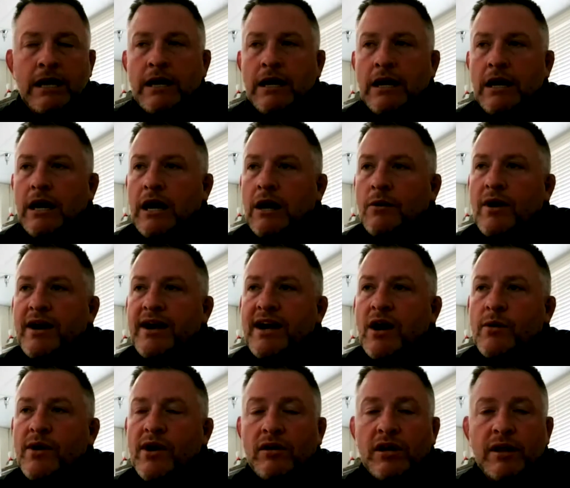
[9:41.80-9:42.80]
Right now
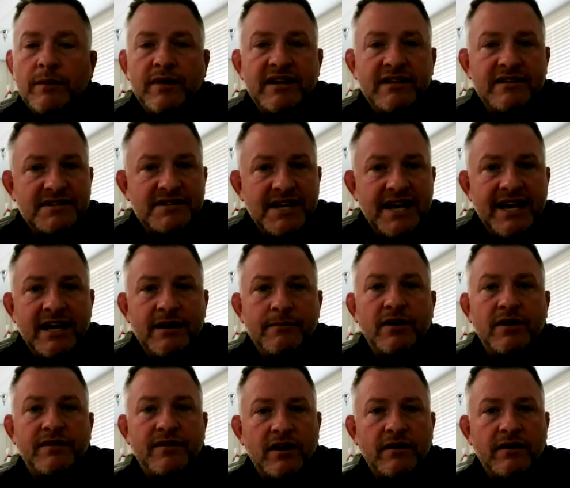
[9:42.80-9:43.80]
we are limited to 10,
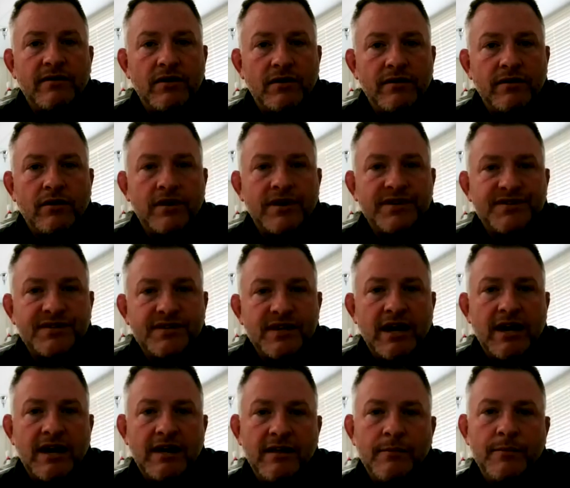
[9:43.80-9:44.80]
but there is
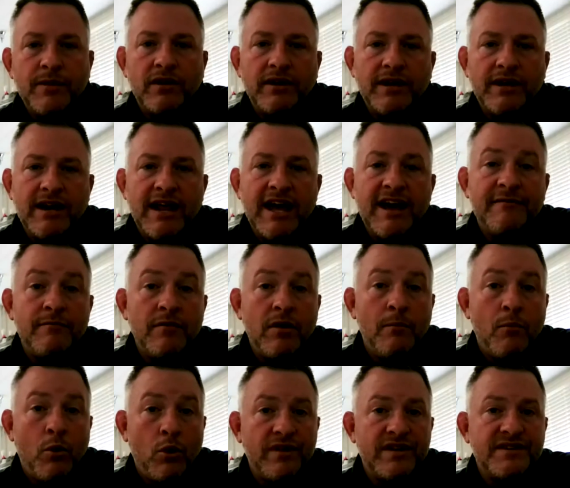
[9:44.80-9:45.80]
the ability to have
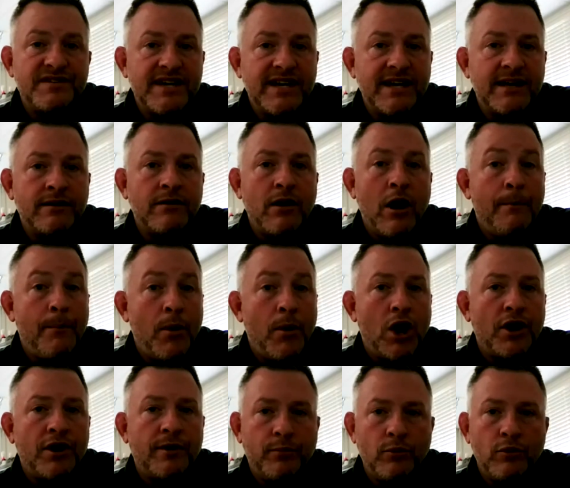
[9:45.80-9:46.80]
more than 10 upon
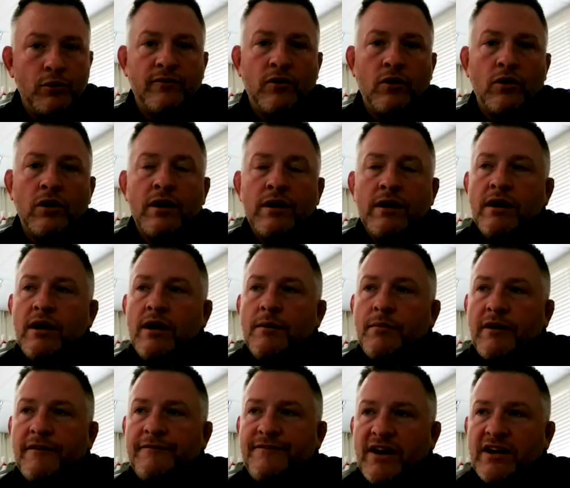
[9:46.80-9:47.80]
approval. But
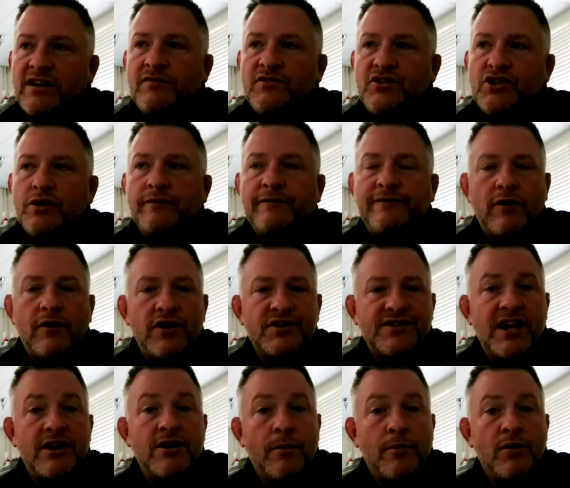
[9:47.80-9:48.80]
effective June 1st,
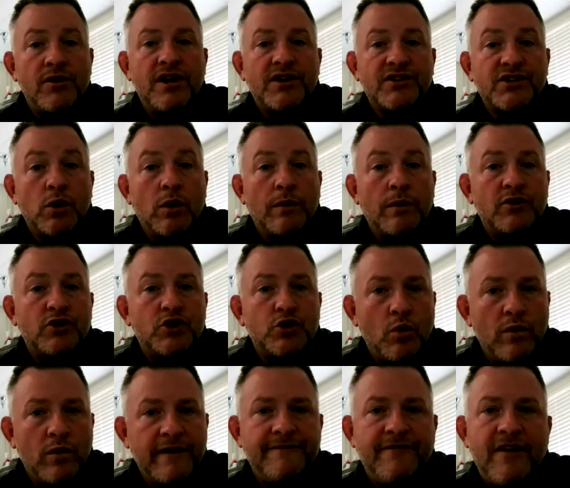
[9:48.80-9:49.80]
that number does go up to
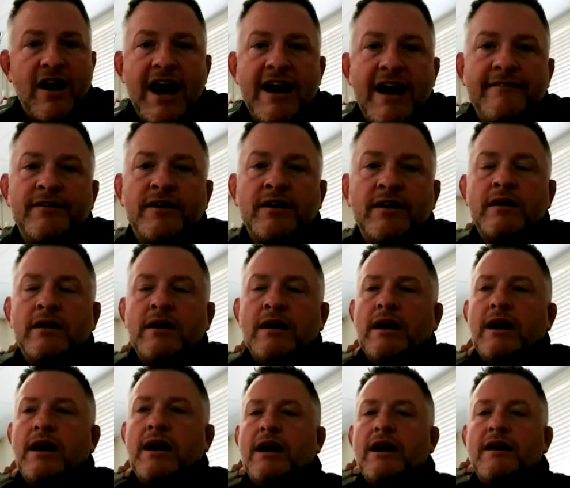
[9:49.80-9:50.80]
25.
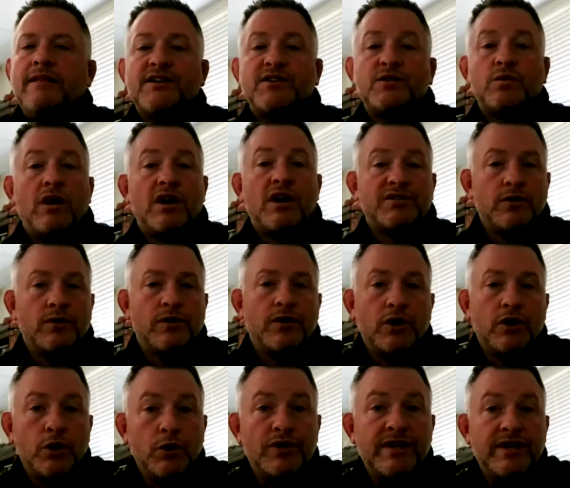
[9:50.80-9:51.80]
And this will also
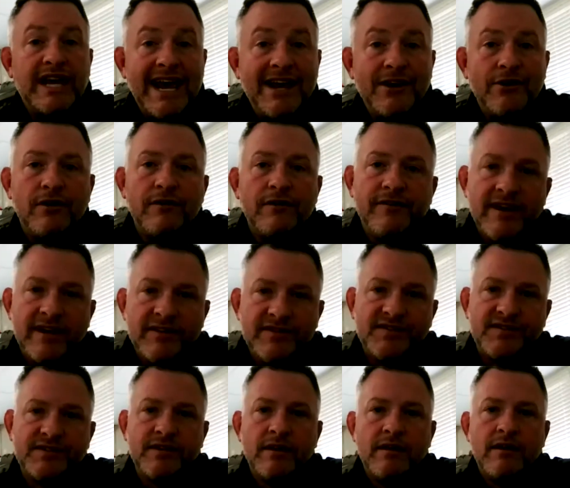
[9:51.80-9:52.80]
include catered
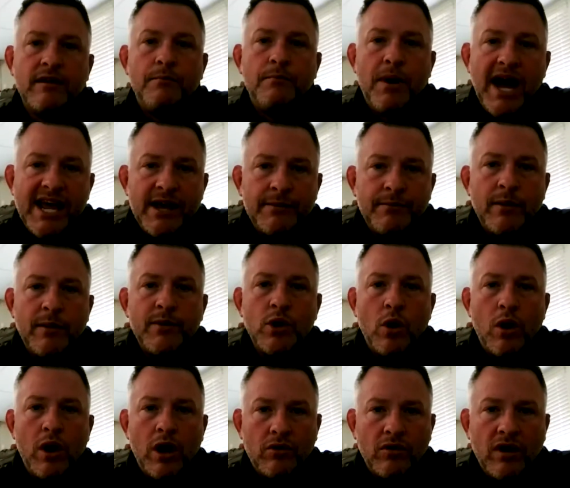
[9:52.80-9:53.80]
events by
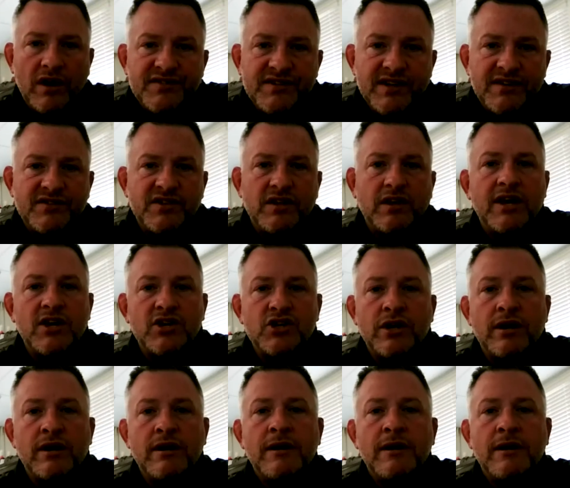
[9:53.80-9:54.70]
MWR across the installation.